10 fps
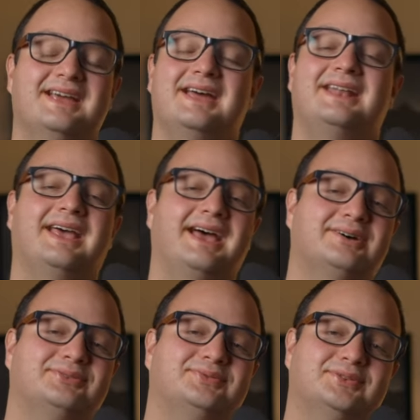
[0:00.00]
And I
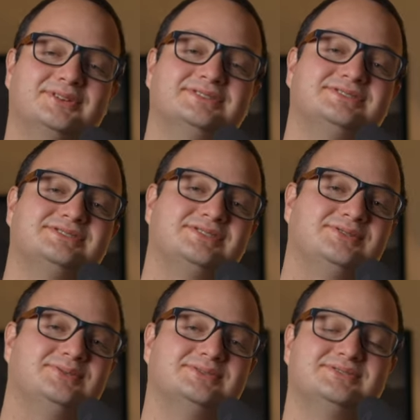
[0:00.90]
have footage
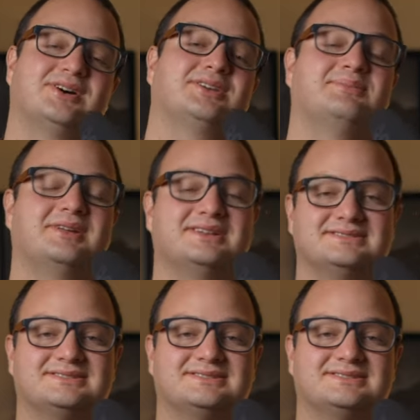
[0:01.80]
to document it.